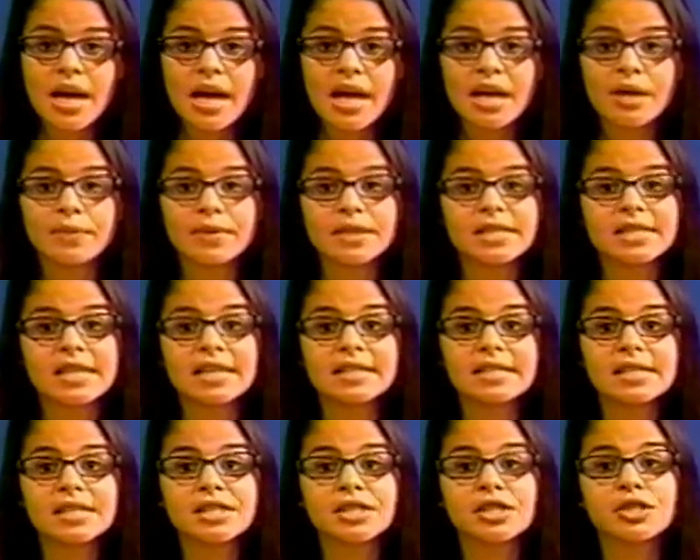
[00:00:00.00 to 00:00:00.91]
He was
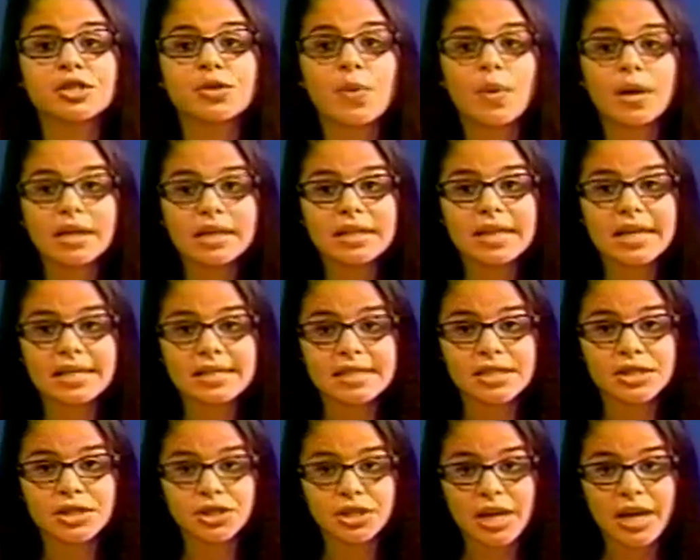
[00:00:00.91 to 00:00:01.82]
sentenced to 20 days
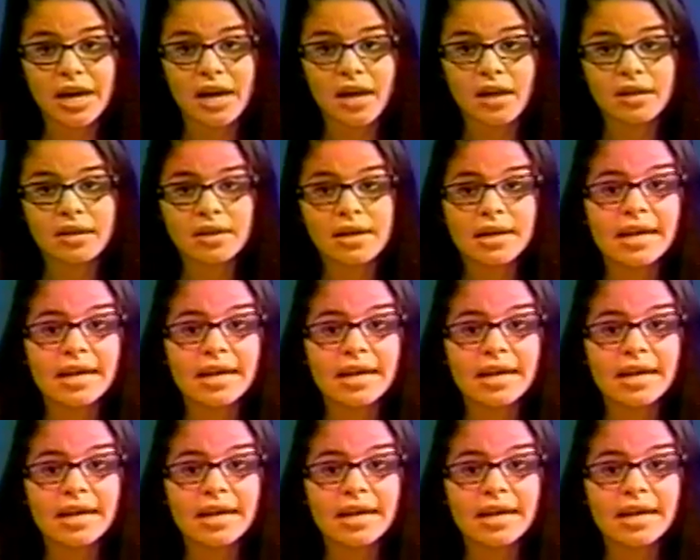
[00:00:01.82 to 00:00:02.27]
in jail.